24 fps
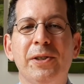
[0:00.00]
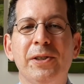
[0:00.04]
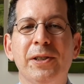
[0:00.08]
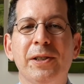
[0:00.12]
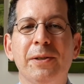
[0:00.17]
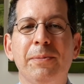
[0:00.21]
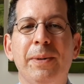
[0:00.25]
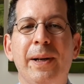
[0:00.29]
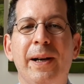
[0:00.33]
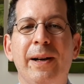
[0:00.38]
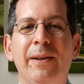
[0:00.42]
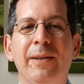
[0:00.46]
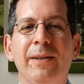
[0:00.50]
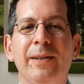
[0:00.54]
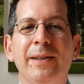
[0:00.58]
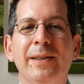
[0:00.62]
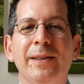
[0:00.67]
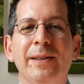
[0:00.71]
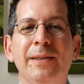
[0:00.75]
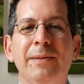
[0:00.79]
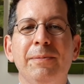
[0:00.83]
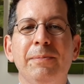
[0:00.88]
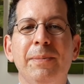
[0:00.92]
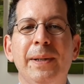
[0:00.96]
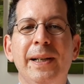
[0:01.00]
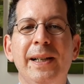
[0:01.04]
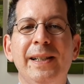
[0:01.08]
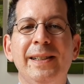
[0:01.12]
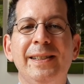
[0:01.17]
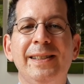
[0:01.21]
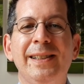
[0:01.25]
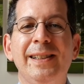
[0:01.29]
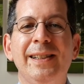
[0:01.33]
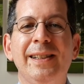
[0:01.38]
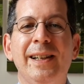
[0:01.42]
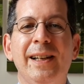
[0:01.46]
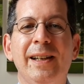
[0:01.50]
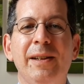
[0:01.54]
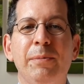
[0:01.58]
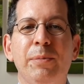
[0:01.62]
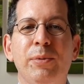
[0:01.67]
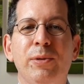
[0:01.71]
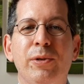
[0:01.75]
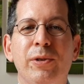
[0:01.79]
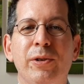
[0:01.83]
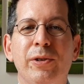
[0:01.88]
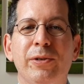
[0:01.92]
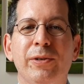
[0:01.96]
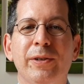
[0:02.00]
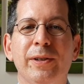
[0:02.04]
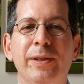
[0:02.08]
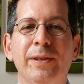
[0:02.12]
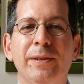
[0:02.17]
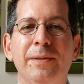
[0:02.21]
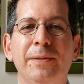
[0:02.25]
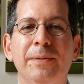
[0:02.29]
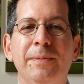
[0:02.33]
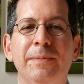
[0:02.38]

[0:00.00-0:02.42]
is about painting a portrait.